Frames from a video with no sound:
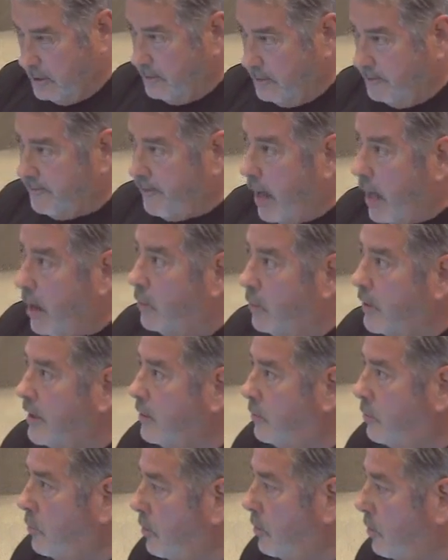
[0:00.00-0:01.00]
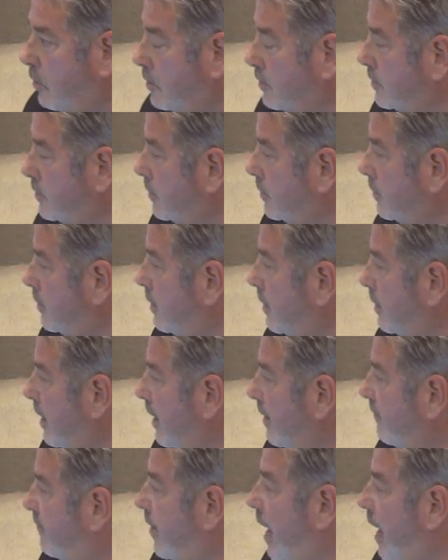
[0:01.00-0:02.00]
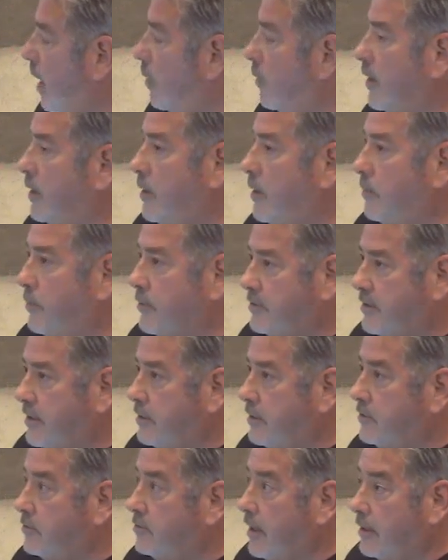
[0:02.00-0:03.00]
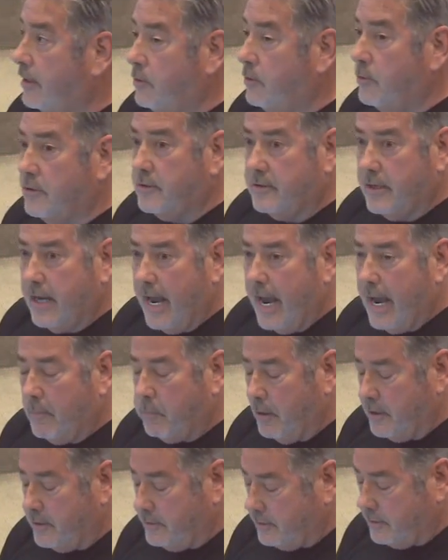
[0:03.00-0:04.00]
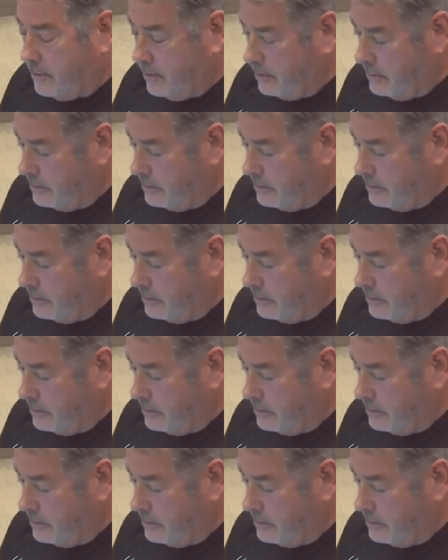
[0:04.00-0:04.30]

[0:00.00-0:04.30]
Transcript: following the rules and following the procedures that you established.